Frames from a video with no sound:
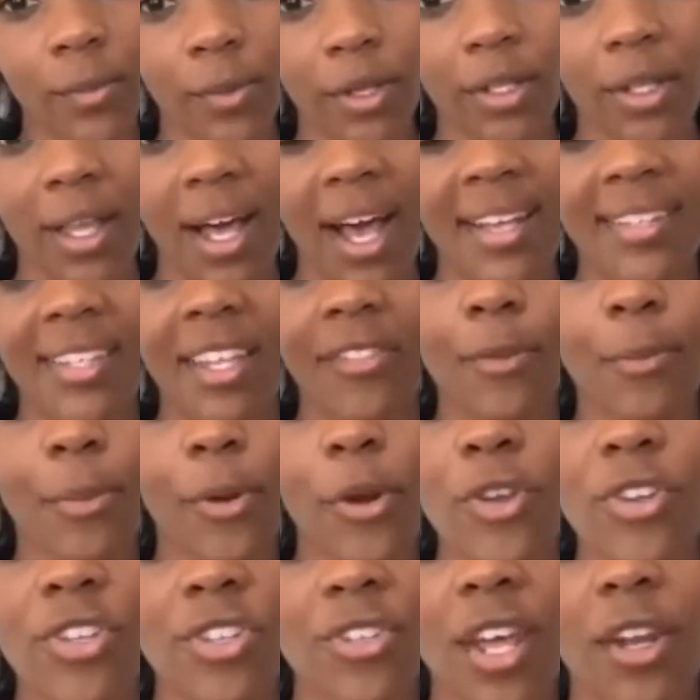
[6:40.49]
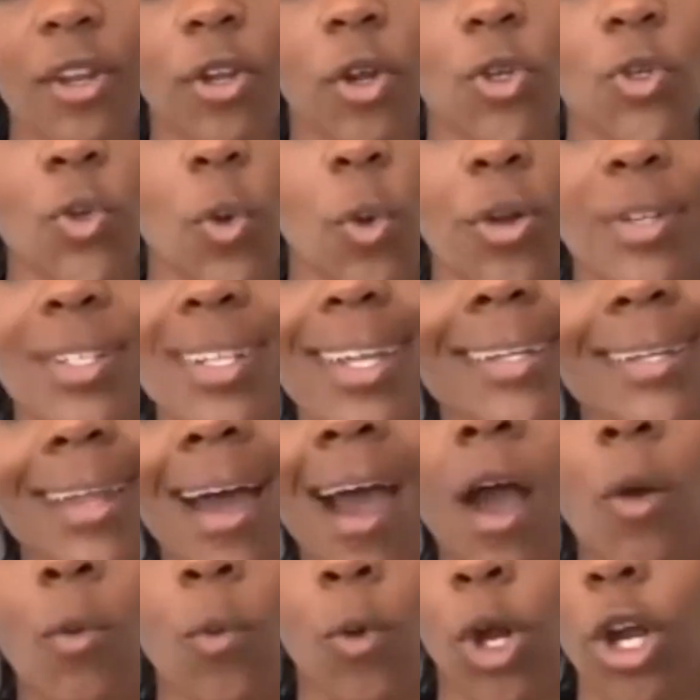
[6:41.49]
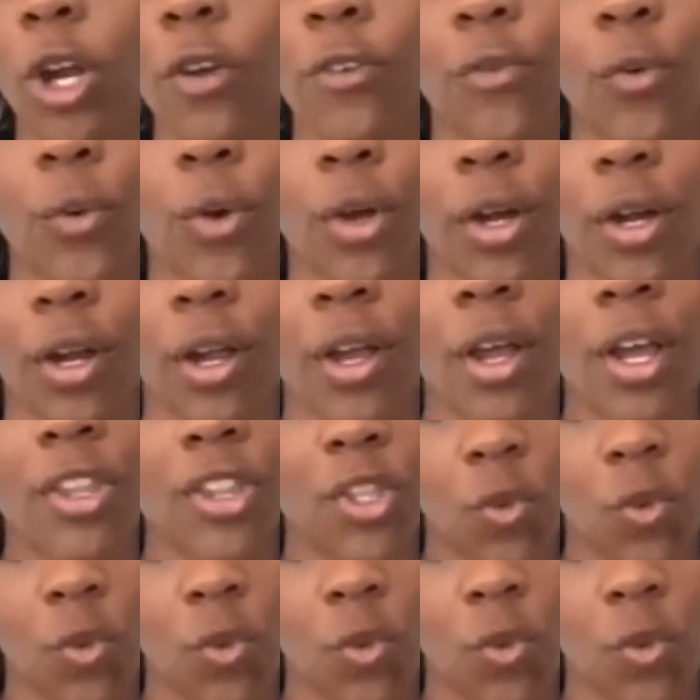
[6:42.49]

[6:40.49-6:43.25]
realized that the person at her door did not work for